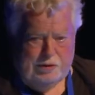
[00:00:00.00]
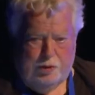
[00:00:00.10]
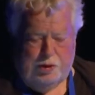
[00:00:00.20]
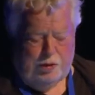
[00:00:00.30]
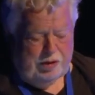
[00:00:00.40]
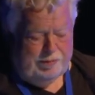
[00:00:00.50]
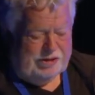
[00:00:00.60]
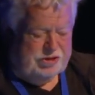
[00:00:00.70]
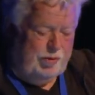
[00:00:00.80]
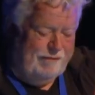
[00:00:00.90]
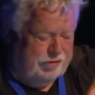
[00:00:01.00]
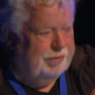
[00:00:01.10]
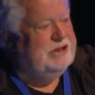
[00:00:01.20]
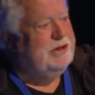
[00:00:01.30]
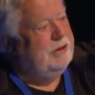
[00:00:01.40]
They all got on the bus and went
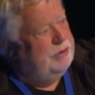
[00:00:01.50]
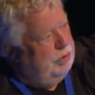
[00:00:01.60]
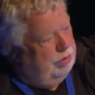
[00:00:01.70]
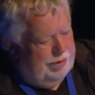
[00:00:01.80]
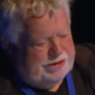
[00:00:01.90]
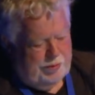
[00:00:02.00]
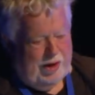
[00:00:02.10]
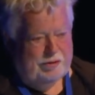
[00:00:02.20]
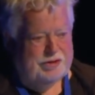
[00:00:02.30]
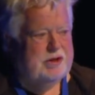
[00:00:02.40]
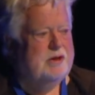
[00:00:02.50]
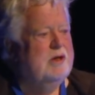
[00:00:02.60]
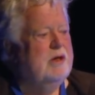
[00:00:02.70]
from East London all the way to Wales,